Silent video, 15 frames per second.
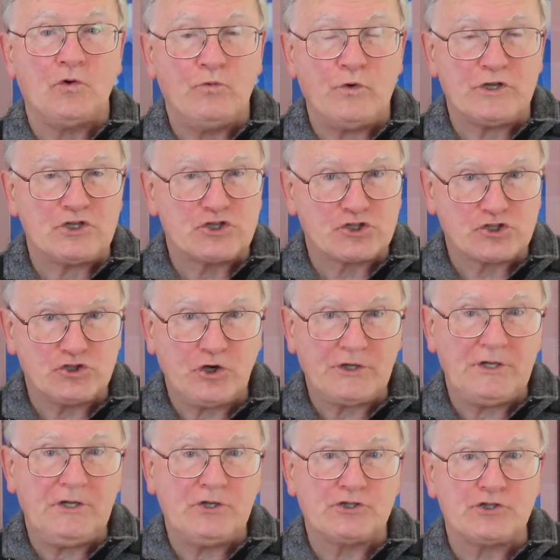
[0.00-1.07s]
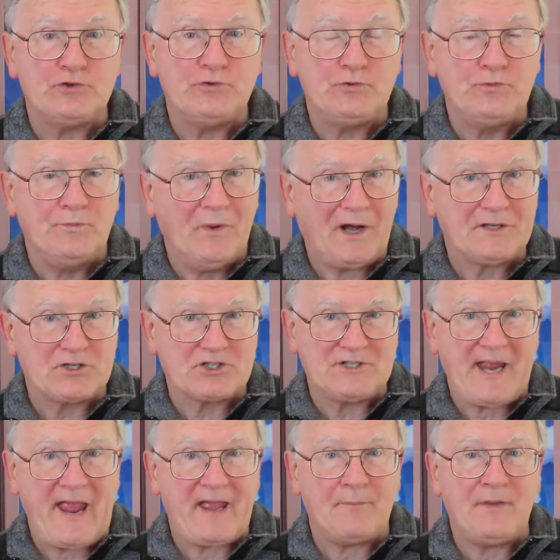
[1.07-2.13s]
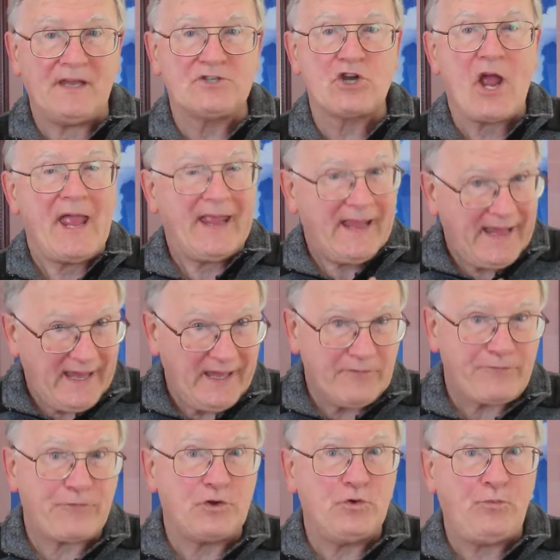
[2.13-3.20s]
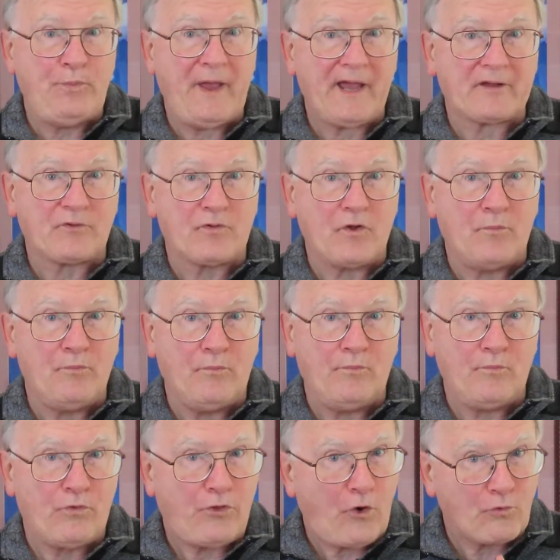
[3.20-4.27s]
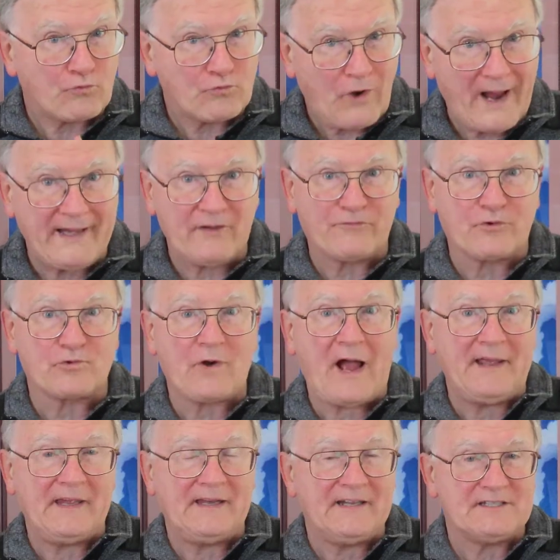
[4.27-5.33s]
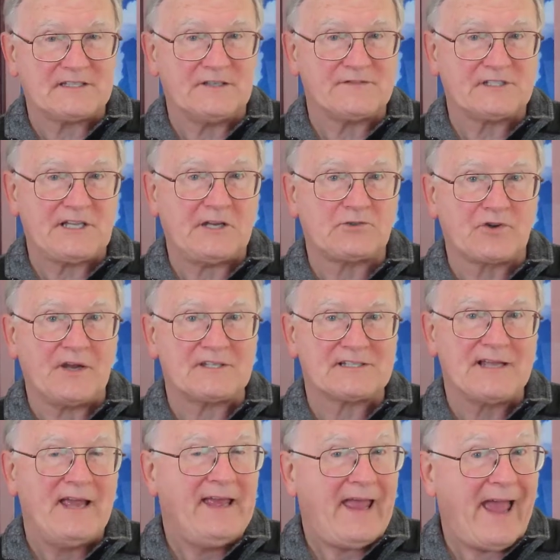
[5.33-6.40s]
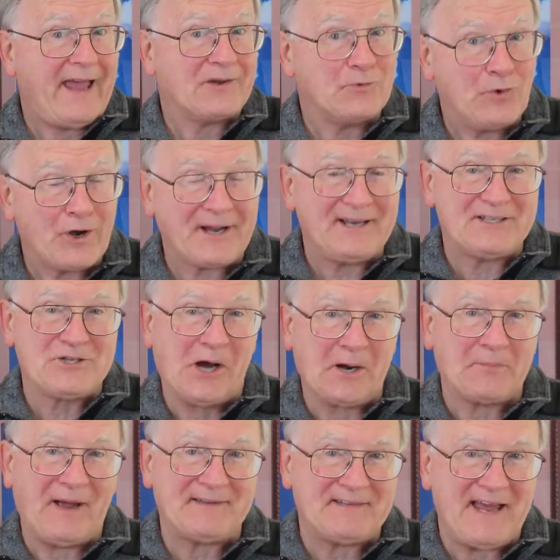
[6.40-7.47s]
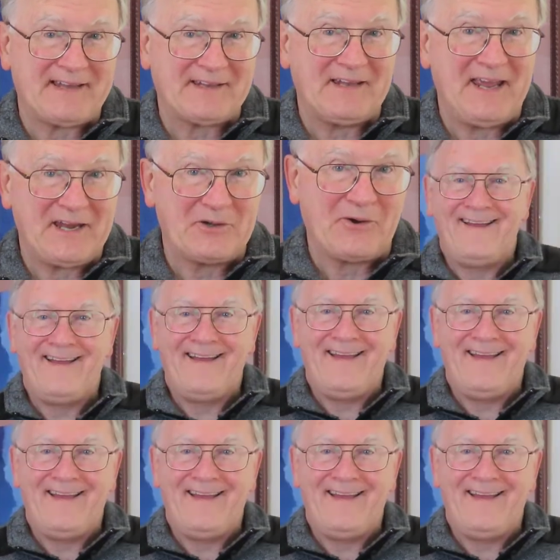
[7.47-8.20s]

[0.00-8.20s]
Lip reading: which shouldn't do much damage if you pick the right varieties of citrus, and we're going to talk about that later.